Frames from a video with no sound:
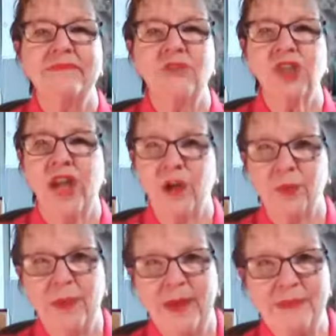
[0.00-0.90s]
She had her
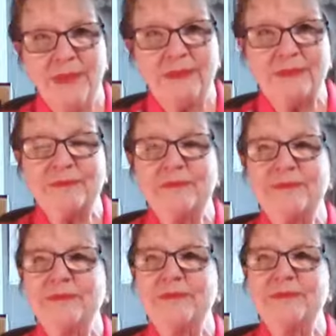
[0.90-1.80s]
baby,
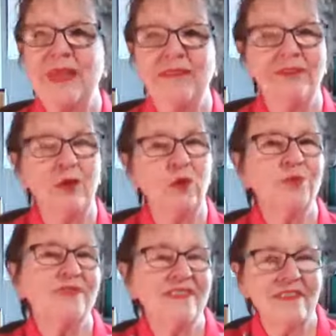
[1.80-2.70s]
even though it
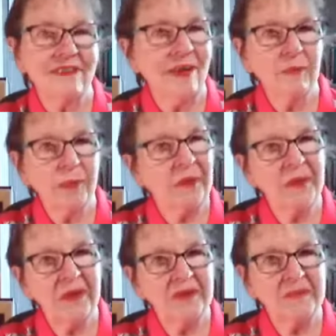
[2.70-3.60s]
was denied by her
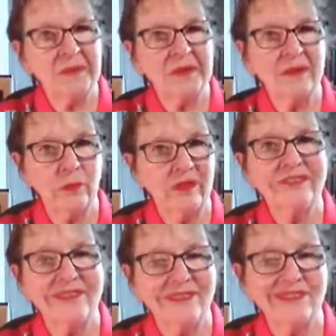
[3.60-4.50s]
husband, it was
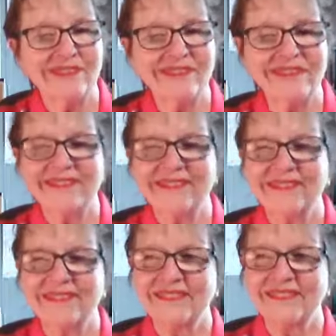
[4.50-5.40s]
his
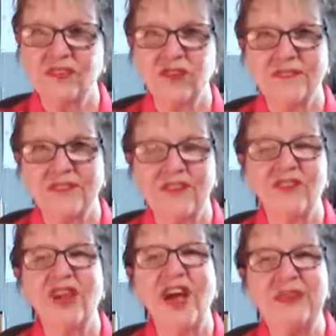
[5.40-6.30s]
the
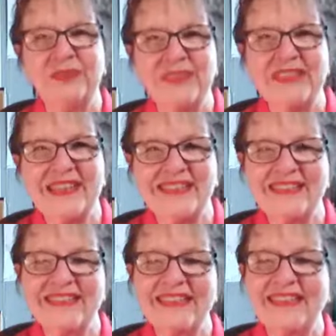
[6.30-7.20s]
child was his.